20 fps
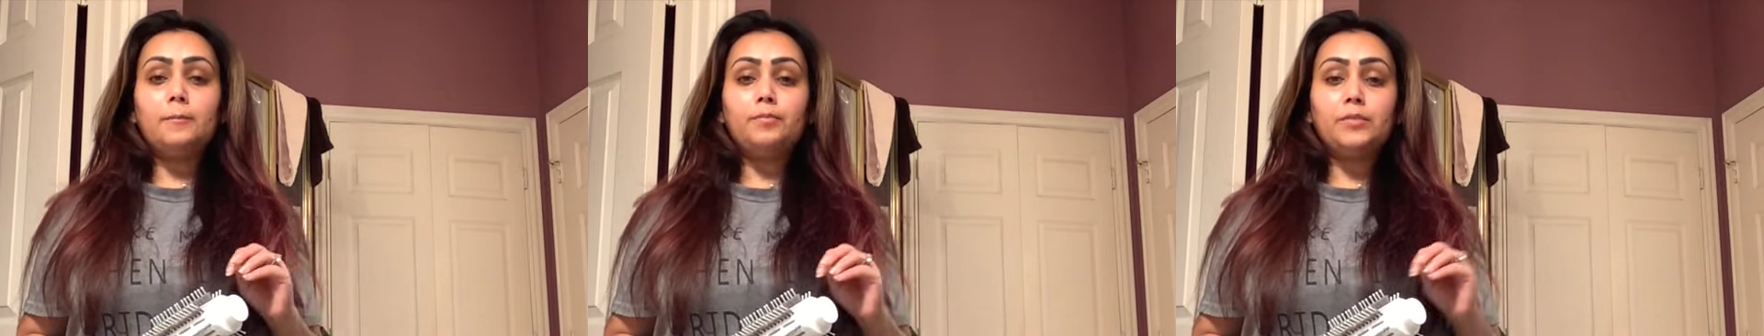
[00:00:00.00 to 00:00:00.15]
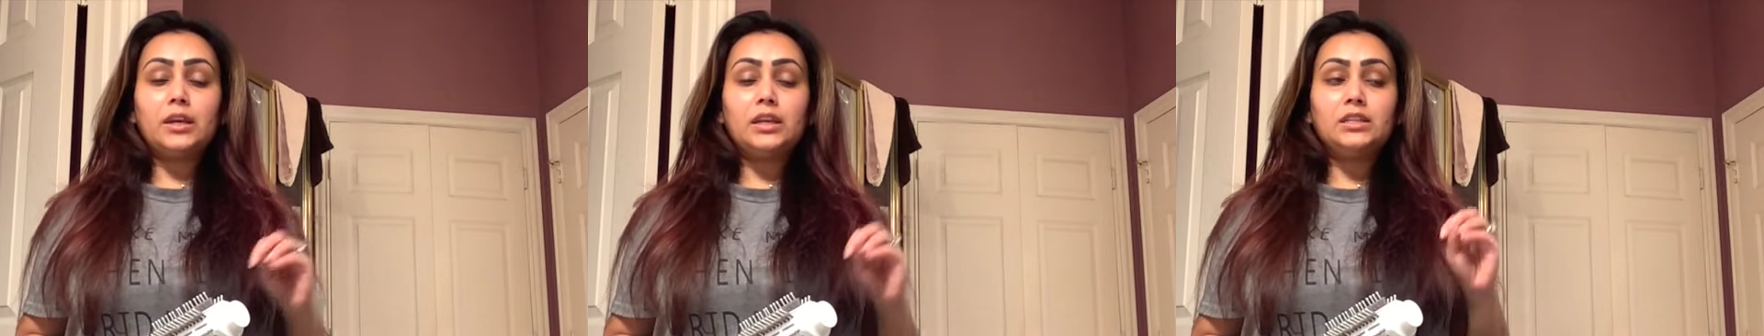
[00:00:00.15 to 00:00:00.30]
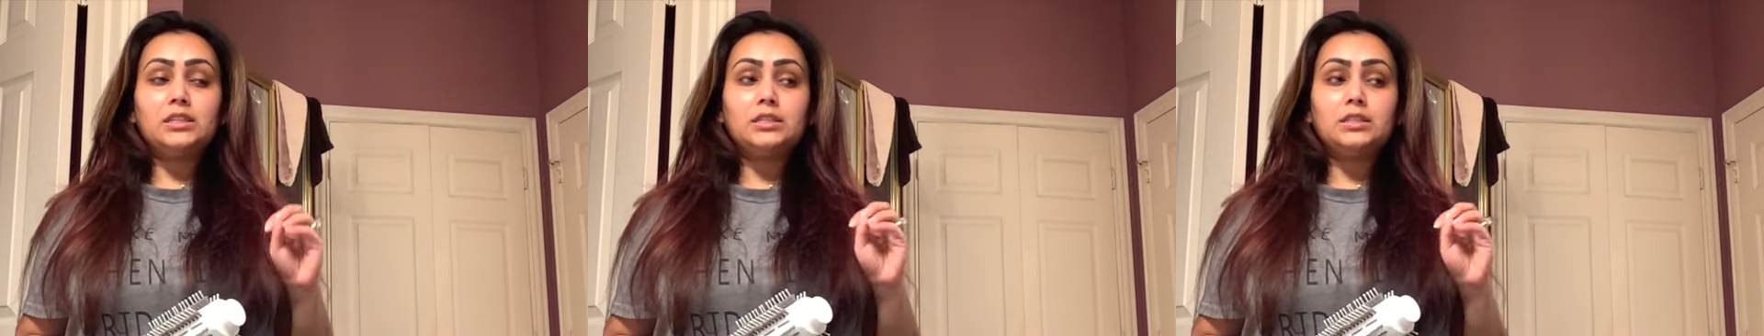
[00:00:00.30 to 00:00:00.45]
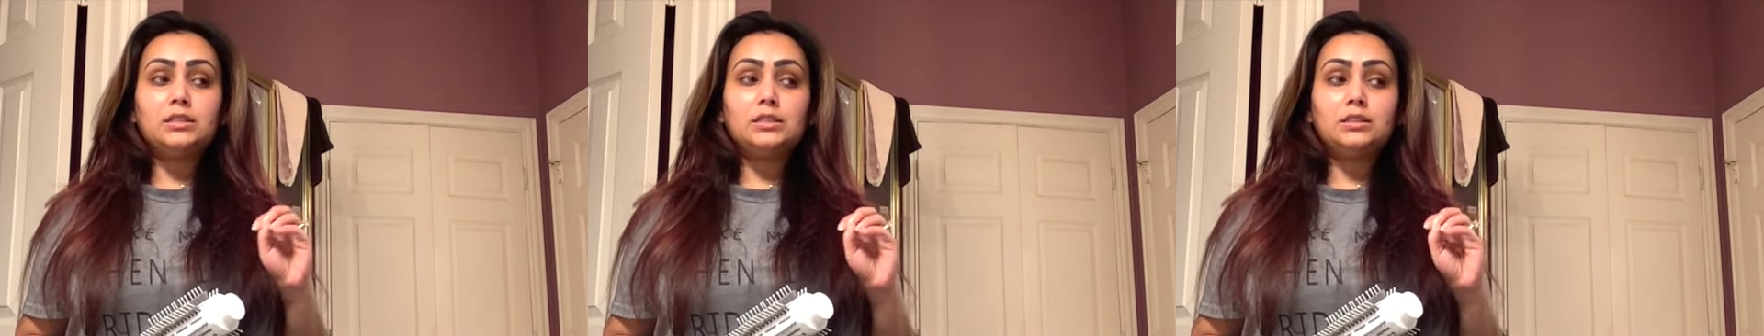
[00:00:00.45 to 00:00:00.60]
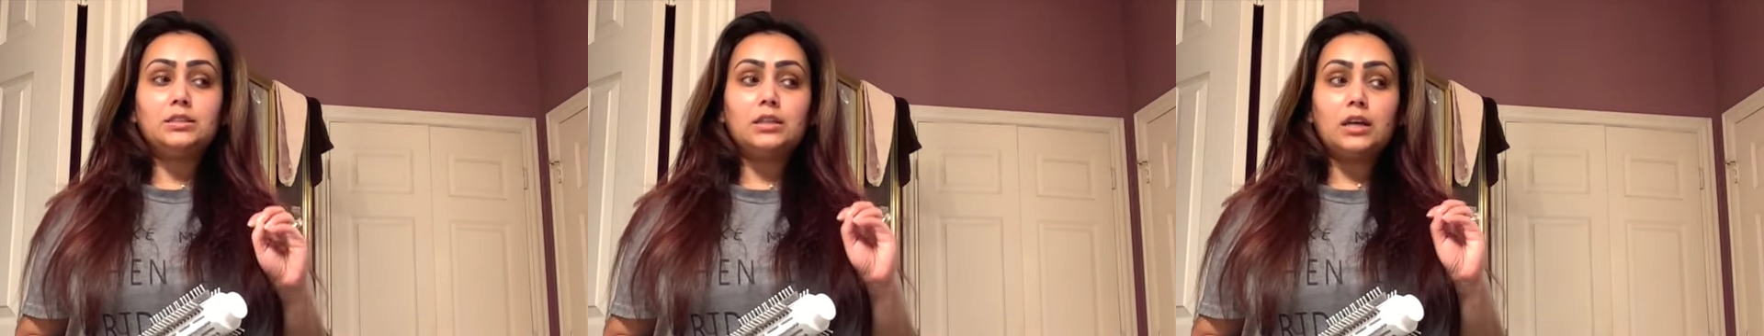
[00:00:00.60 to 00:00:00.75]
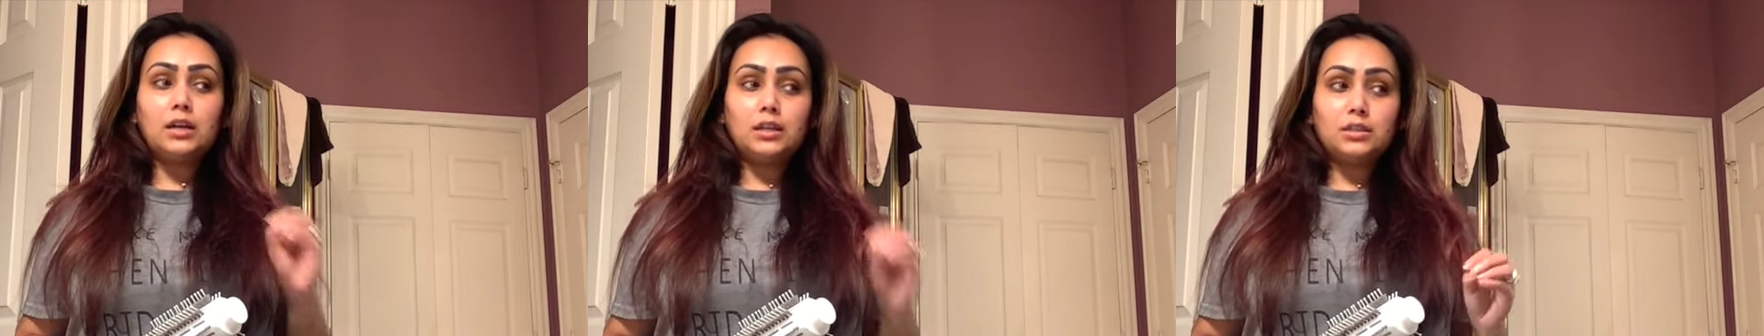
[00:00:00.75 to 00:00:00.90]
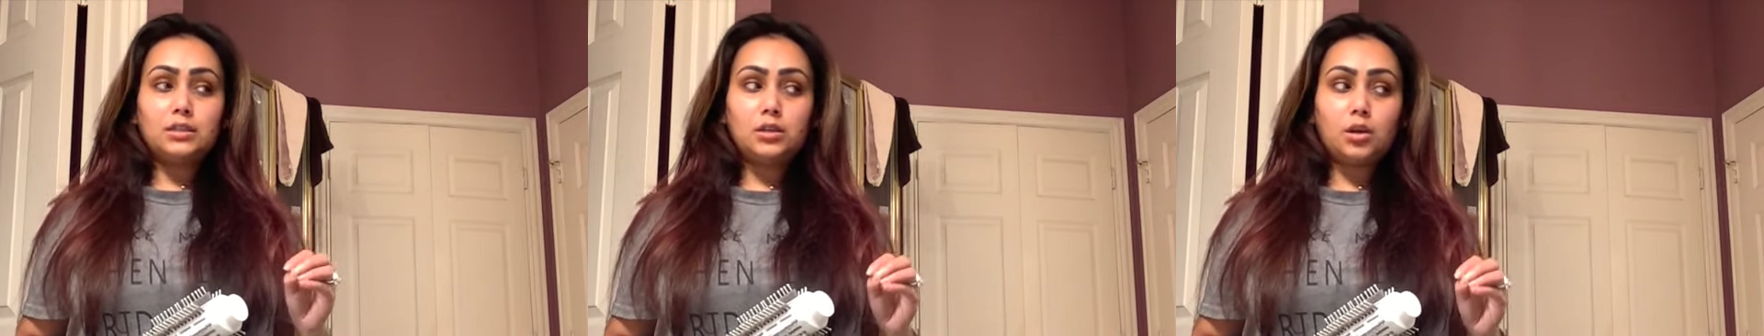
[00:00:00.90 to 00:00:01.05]
it
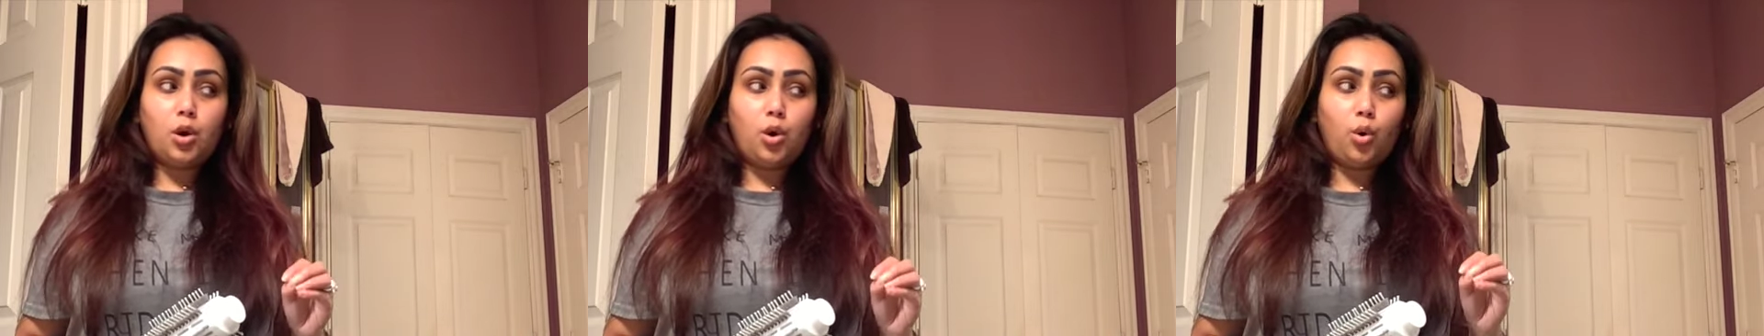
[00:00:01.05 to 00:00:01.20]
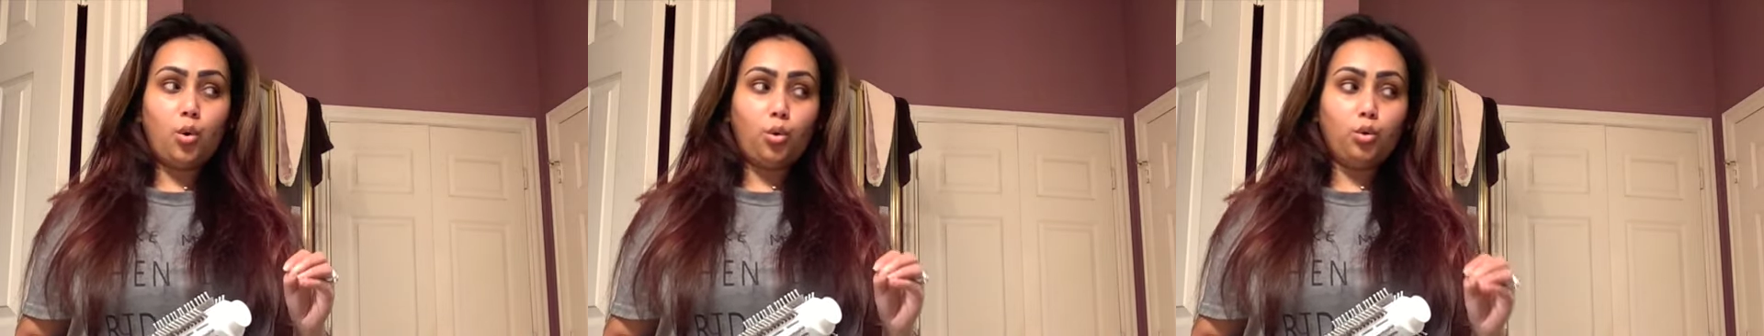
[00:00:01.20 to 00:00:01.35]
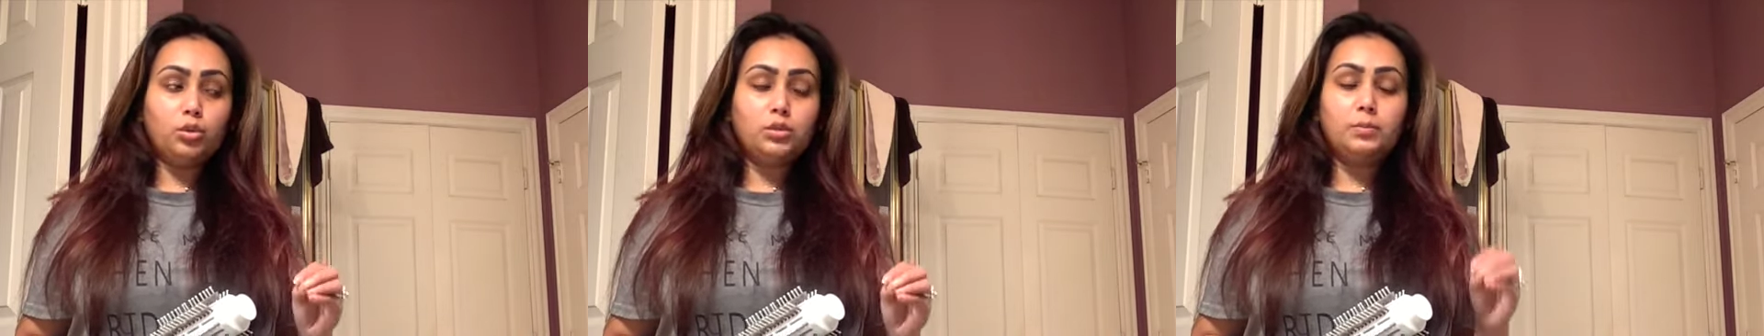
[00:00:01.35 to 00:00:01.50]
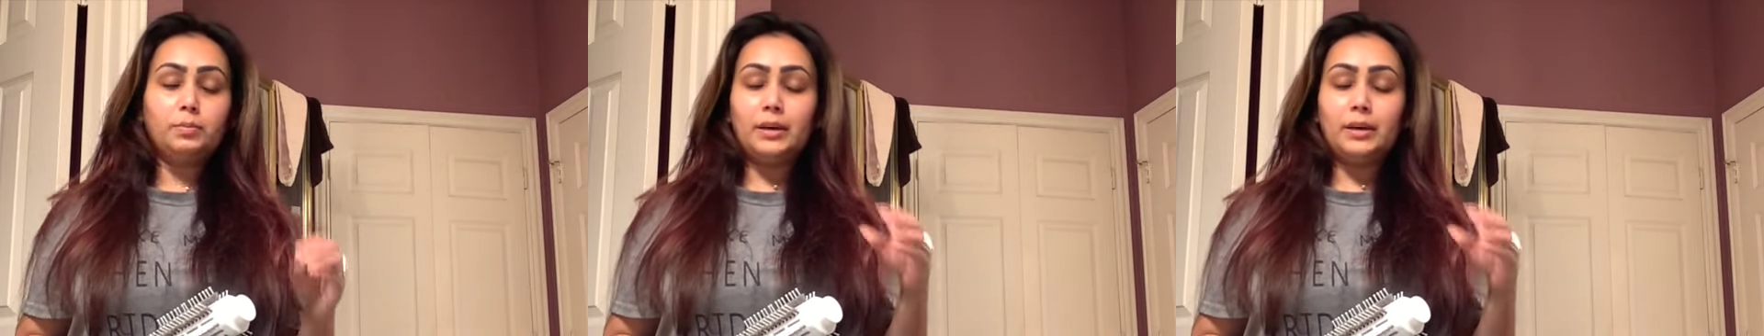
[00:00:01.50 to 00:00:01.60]
does hold